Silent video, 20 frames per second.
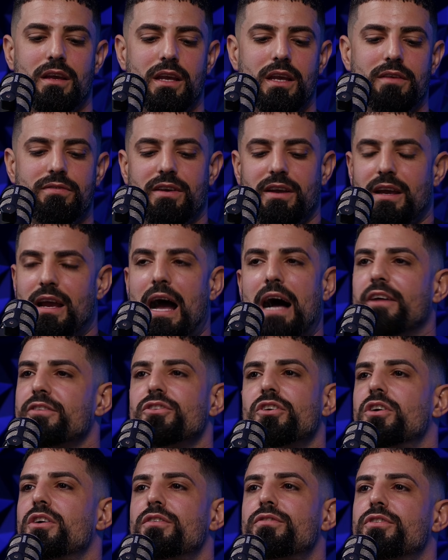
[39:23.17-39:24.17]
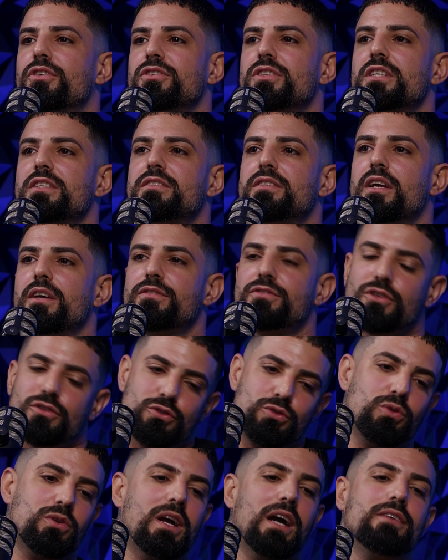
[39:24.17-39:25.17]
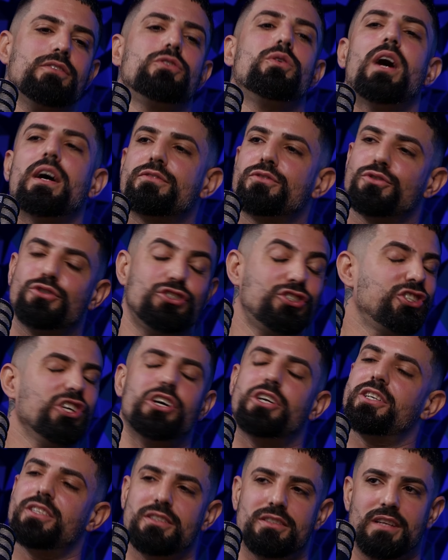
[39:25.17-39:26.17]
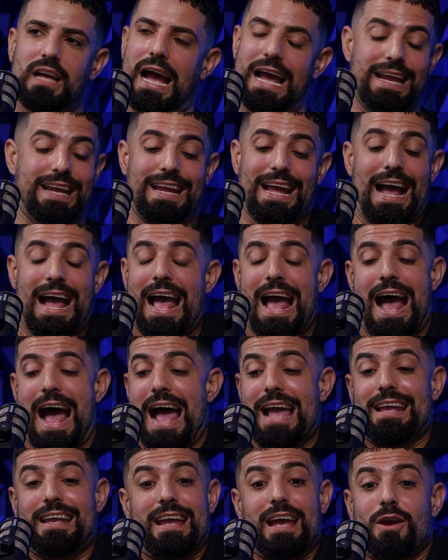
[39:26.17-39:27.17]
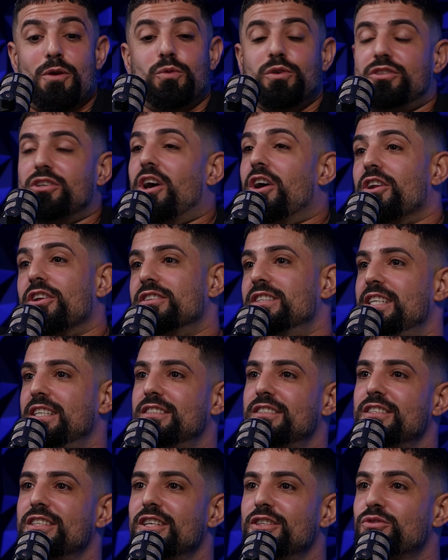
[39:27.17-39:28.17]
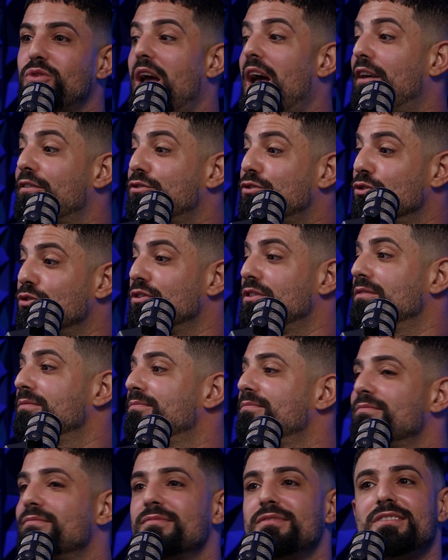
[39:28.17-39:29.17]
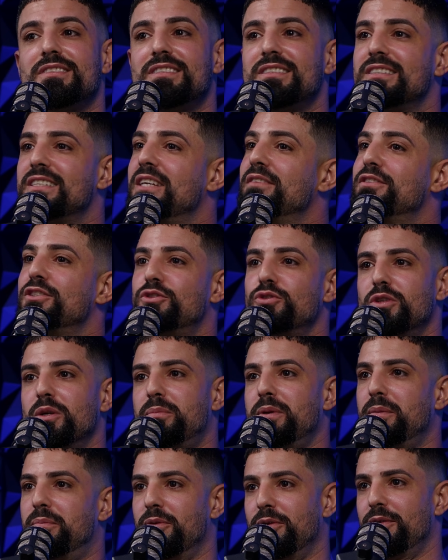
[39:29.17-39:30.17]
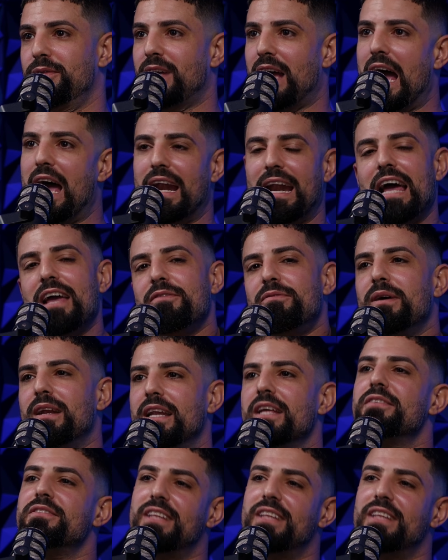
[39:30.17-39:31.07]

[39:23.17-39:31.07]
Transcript: even handle for themselves. So you can you have to share it. I ca- I can with all of this. So I have to give it to the people. Do and I believe